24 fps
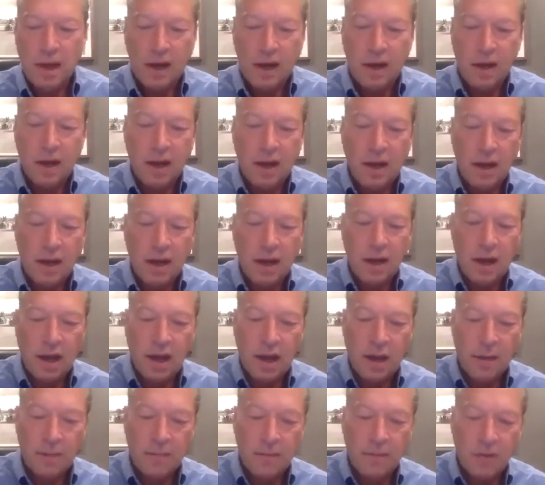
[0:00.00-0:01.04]

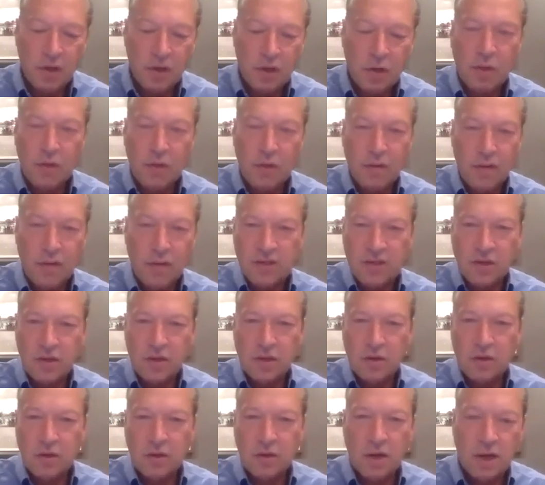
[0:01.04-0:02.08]
That's on
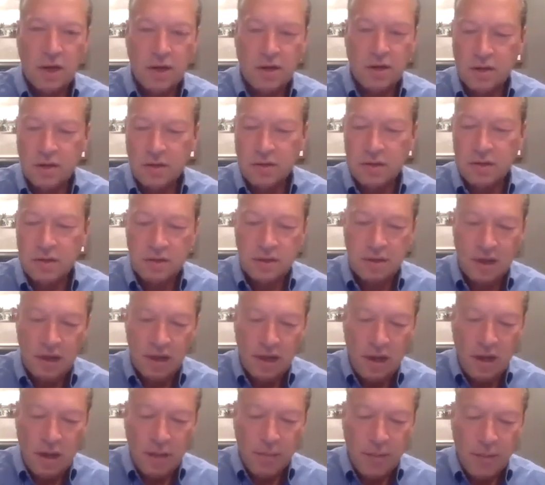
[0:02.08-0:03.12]
your conscience.
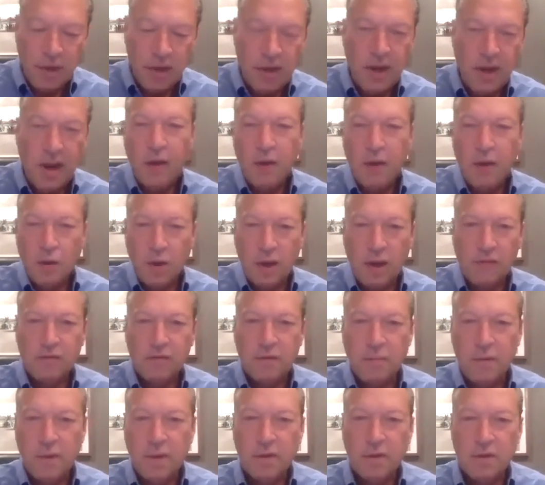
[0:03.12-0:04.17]
But now you have
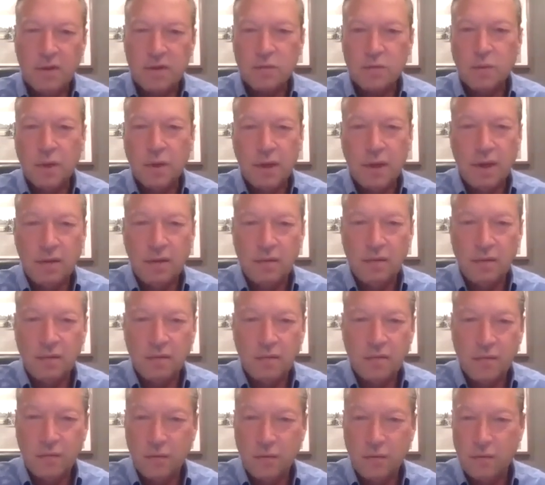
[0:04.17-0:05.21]
to be this way
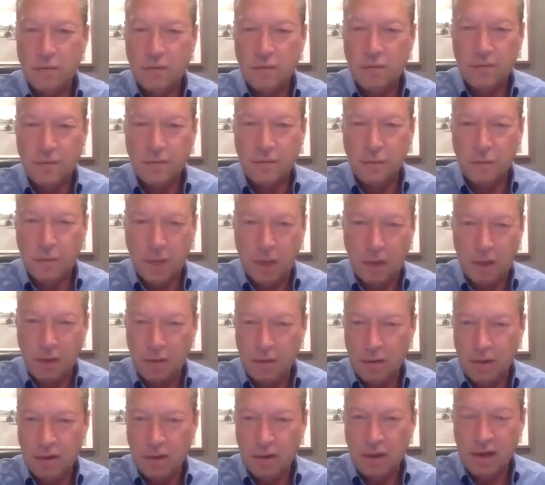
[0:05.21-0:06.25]
for me
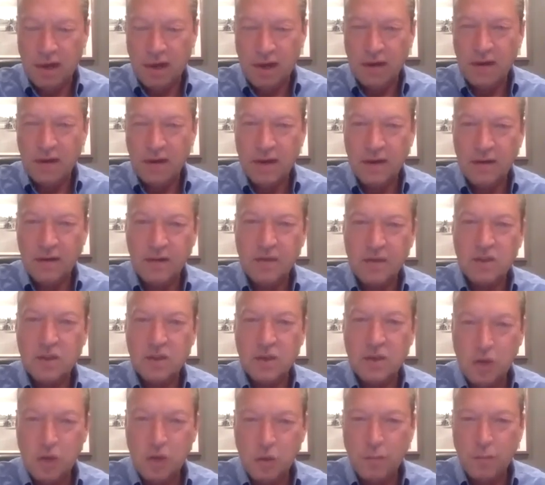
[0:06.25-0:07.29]
in this
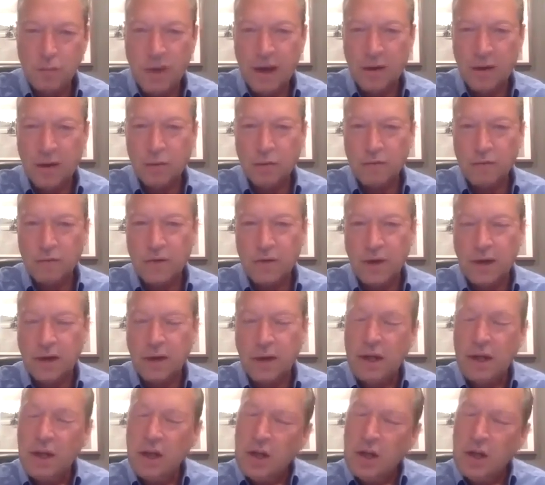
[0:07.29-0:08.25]
new battle we're fighting.